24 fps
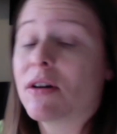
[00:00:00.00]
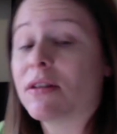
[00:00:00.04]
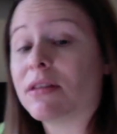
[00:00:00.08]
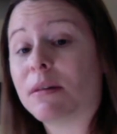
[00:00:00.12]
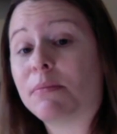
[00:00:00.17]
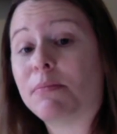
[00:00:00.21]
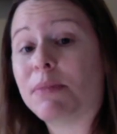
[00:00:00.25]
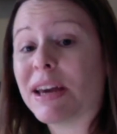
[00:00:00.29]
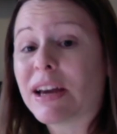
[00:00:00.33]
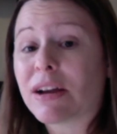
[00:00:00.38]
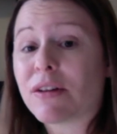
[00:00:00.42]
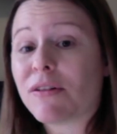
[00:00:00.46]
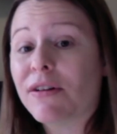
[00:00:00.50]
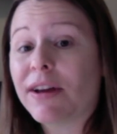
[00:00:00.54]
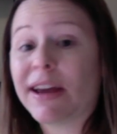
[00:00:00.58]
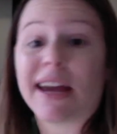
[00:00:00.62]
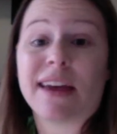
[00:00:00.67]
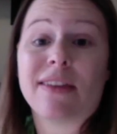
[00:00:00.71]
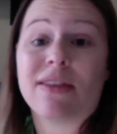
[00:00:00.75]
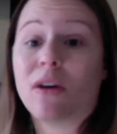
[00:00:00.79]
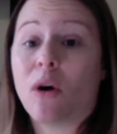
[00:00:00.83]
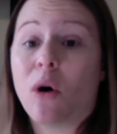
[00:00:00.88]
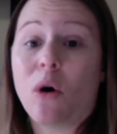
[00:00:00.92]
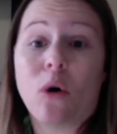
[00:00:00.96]
the bickering
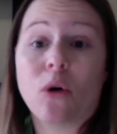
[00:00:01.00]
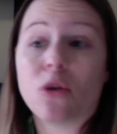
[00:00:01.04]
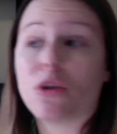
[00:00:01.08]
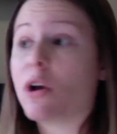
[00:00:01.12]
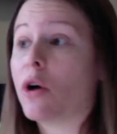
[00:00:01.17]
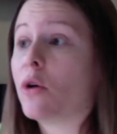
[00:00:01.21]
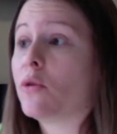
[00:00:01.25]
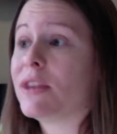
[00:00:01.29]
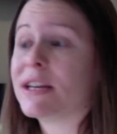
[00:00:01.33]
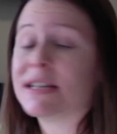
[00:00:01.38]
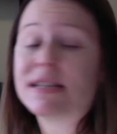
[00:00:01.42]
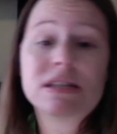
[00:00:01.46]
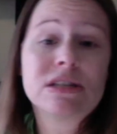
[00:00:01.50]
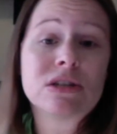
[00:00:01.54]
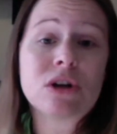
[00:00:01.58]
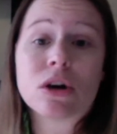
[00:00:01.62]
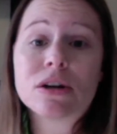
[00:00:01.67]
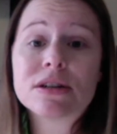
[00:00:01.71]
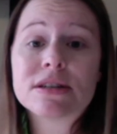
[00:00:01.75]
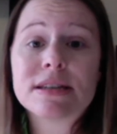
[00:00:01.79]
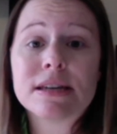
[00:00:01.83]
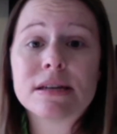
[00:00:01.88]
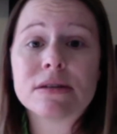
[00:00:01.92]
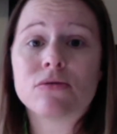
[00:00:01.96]
and the whole, no, this is our
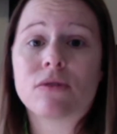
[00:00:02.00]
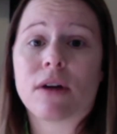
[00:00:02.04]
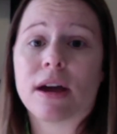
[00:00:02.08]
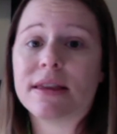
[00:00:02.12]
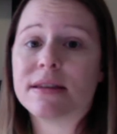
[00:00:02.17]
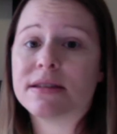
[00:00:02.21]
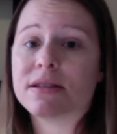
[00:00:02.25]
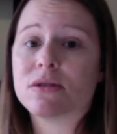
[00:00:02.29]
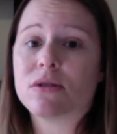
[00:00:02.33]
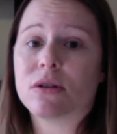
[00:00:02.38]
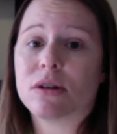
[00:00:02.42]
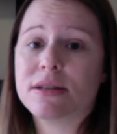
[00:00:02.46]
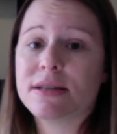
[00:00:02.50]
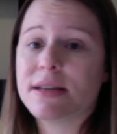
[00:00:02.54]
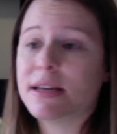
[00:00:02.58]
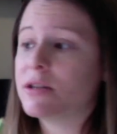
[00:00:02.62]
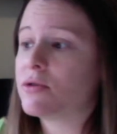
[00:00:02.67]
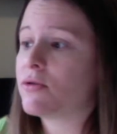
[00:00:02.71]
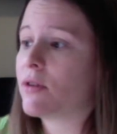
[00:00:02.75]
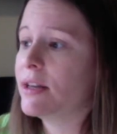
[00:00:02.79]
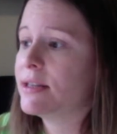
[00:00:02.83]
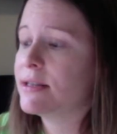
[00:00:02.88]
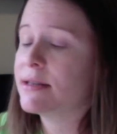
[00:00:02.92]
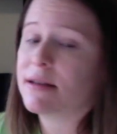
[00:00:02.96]
state's right, this is our state's
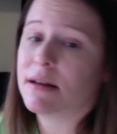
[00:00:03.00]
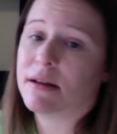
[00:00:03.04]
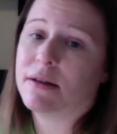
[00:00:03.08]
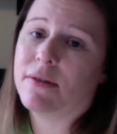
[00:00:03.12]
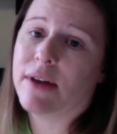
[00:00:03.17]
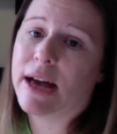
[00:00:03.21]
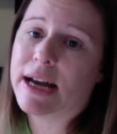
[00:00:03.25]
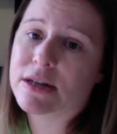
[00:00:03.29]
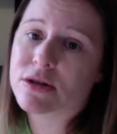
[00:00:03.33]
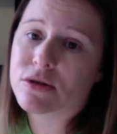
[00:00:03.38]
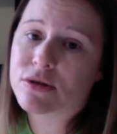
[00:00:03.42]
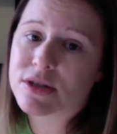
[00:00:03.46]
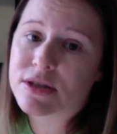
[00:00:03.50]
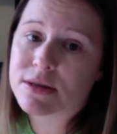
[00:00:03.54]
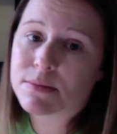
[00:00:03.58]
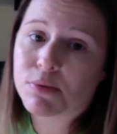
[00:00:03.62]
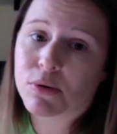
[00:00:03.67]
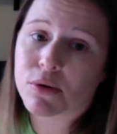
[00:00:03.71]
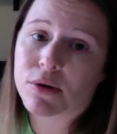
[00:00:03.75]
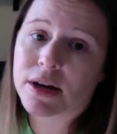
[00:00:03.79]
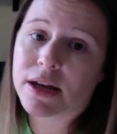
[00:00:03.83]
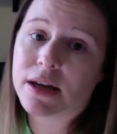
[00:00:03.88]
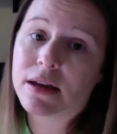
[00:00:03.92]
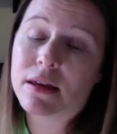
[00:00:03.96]
right, instead of actually
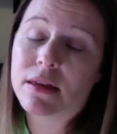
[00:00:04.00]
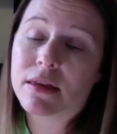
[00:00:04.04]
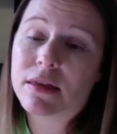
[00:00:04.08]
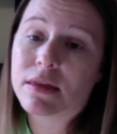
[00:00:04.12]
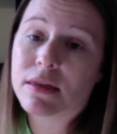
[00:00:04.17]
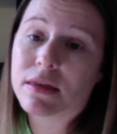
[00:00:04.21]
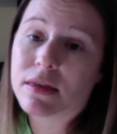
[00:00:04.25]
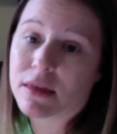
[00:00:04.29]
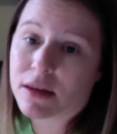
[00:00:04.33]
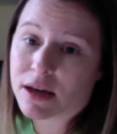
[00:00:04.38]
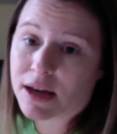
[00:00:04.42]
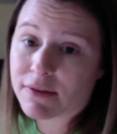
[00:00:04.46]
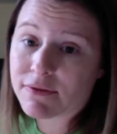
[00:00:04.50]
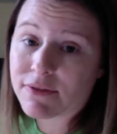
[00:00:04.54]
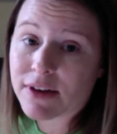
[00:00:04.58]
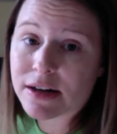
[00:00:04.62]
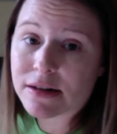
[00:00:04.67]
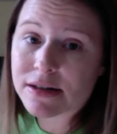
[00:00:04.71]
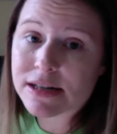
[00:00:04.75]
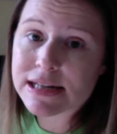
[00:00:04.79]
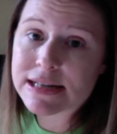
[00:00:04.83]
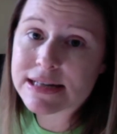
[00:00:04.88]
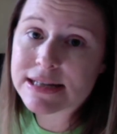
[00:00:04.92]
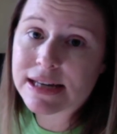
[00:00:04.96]
supporting the
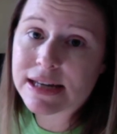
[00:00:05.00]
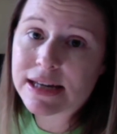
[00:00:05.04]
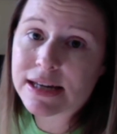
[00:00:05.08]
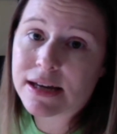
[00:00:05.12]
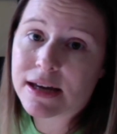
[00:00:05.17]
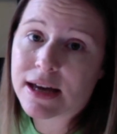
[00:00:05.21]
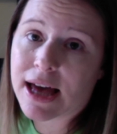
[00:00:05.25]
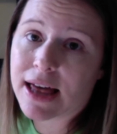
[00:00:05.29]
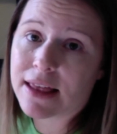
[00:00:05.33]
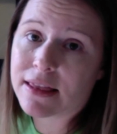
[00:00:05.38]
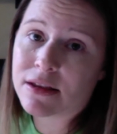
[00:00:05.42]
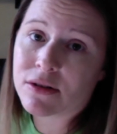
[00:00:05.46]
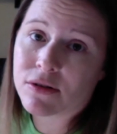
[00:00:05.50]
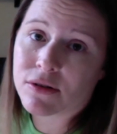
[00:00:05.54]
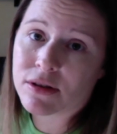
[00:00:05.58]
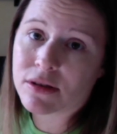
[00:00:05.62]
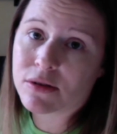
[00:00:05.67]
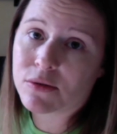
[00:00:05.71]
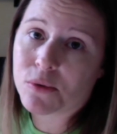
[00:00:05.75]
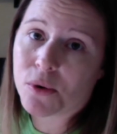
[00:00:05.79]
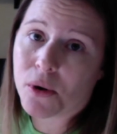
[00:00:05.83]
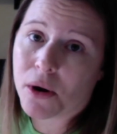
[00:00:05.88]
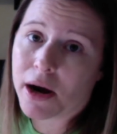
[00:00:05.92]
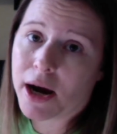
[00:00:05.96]
Confederacy during
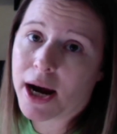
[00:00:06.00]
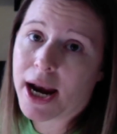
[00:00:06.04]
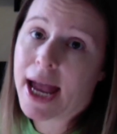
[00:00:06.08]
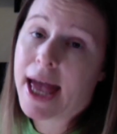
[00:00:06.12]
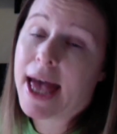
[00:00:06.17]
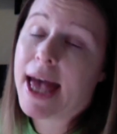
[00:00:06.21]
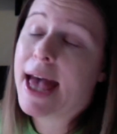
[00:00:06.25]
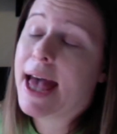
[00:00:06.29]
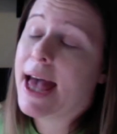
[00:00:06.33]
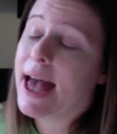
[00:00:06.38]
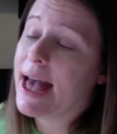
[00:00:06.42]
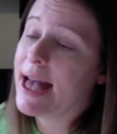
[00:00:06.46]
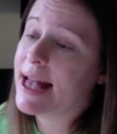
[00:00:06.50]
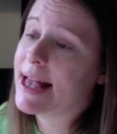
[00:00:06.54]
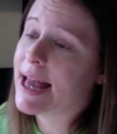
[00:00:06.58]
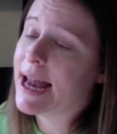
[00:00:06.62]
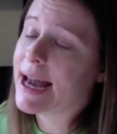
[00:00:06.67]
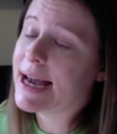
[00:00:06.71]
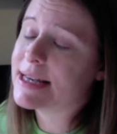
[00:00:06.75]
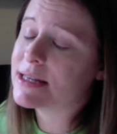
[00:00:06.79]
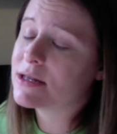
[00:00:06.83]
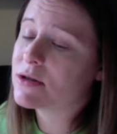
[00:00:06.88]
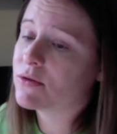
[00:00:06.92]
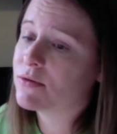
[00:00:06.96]
the war. And
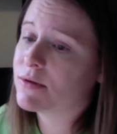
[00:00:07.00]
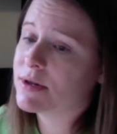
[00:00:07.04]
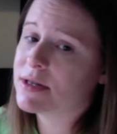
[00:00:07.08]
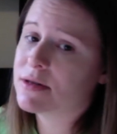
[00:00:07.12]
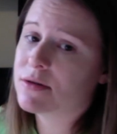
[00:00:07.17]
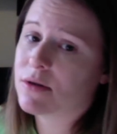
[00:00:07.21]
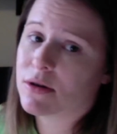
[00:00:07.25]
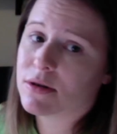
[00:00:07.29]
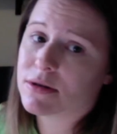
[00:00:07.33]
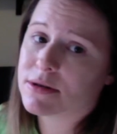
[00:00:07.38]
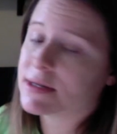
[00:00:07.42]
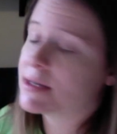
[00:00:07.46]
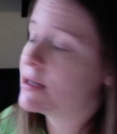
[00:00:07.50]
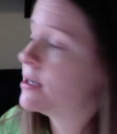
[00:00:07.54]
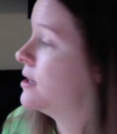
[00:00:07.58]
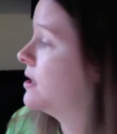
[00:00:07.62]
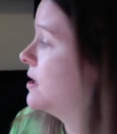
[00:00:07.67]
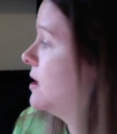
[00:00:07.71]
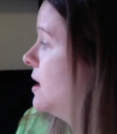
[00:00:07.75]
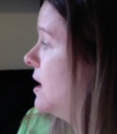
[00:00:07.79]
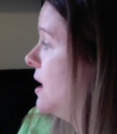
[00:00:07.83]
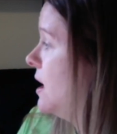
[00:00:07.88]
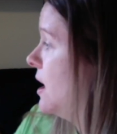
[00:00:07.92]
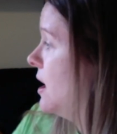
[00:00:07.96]
as a result,
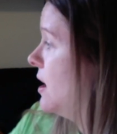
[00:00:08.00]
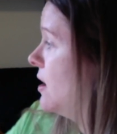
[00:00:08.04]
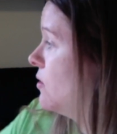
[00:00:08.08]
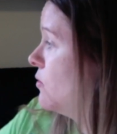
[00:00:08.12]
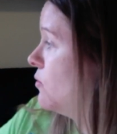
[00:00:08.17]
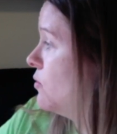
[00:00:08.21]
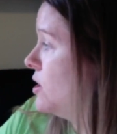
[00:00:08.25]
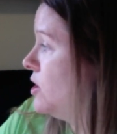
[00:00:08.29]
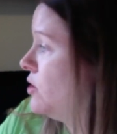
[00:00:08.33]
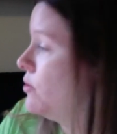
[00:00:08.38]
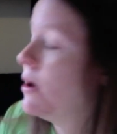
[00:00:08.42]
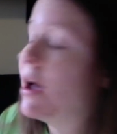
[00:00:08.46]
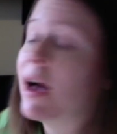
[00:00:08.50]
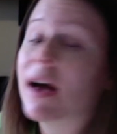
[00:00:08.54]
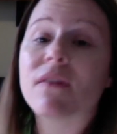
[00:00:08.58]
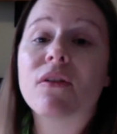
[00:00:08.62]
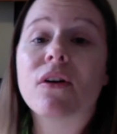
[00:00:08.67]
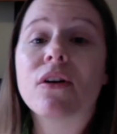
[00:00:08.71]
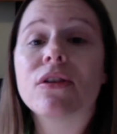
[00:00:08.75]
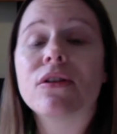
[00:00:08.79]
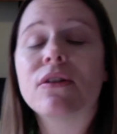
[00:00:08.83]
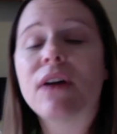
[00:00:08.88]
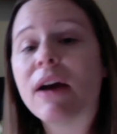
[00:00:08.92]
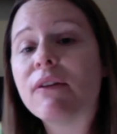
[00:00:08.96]
when you have
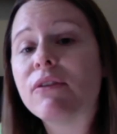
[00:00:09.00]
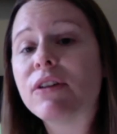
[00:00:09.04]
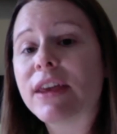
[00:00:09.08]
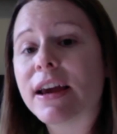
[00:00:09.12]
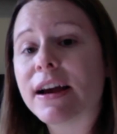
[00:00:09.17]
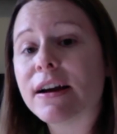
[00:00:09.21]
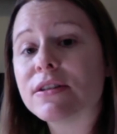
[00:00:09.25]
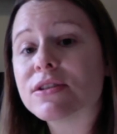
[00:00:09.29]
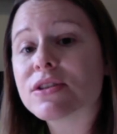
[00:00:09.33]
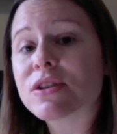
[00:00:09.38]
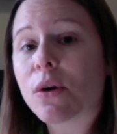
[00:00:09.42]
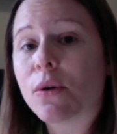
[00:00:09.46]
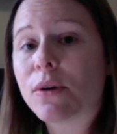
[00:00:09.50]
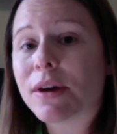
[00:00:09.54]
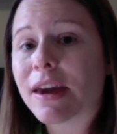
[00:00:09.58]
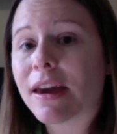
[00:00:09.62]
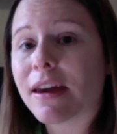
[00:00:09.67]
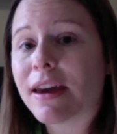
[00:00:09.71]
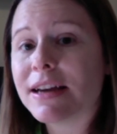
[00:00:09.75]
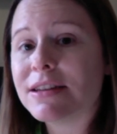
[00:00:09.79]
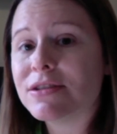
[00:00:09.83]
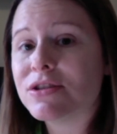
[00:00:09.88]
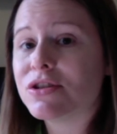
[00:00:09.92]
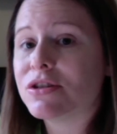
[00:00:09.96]
everything else going
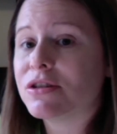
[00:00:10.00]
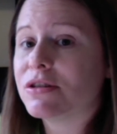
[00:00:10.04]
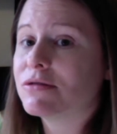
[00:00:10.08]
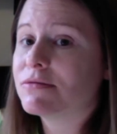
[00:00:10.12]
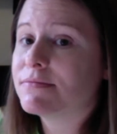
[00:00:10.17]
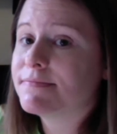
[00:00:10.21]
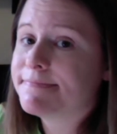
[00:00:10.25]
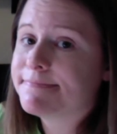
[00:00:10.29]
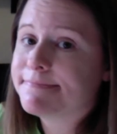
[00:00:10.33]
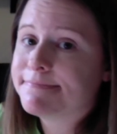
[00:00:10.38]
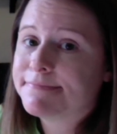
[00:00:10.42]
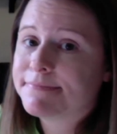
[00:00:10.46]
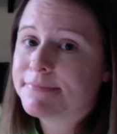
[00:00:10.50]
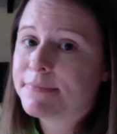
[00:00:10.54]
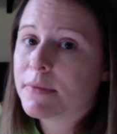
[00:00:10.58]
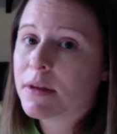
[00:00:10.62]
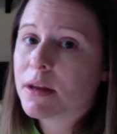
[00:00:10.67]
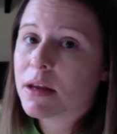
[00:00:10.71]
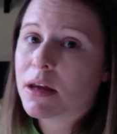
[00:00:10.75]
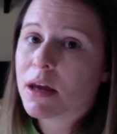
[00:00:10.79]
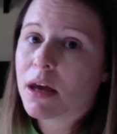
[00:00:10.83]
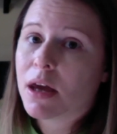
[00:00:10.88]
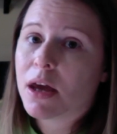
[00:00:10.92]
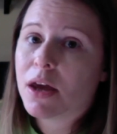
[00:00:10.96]
against you,
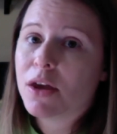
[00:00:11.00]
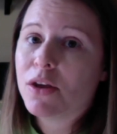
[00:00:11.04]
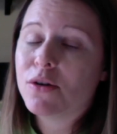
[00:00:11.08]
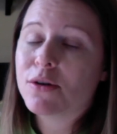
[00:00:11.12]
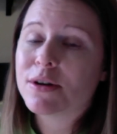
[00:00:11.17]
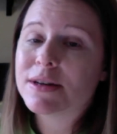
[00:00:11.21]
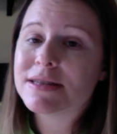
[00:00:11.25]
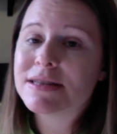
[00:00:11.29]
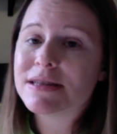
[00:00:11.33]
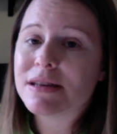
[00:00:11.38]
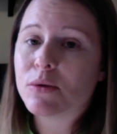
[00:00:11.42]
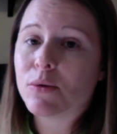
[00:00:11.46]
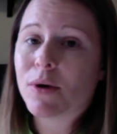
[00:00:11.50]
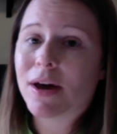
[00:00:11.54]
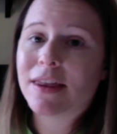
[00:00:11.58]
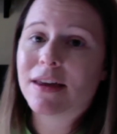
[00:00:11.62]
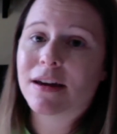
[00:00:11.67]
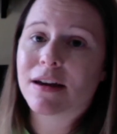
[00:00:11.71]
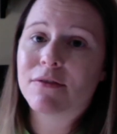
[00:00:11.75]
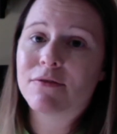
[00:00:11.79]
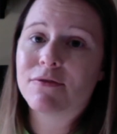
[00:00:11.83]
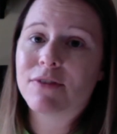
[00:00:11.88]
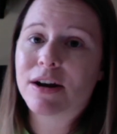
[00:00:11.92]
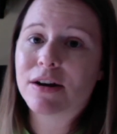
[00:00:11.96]
you can see why the
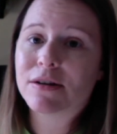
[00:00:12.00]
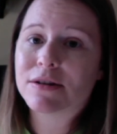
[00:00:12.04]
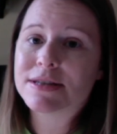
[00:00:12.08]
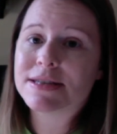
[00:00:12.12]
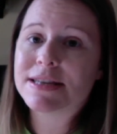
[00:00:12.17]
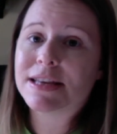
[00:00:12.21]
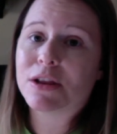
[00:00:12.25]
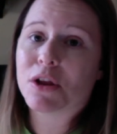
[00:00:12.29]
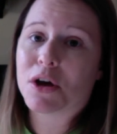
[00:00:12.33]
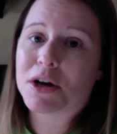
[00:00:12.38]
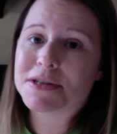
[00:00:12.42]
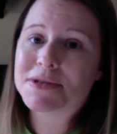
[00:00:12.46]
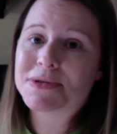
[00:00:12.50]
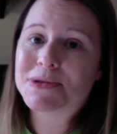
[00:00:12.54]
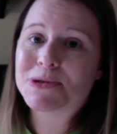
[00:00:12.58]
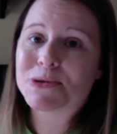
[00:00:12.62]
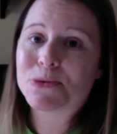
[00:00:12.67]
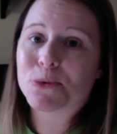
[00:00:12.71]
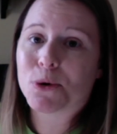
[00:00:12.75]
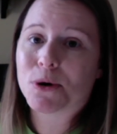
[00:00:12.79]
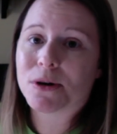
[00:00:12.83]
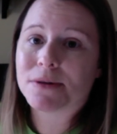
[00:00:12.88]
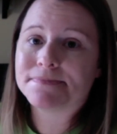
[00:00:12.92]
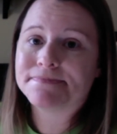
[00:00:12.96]
Confederacy lost this
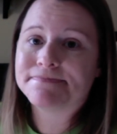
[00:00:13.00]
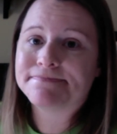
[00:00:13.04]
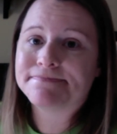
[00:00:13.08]
war.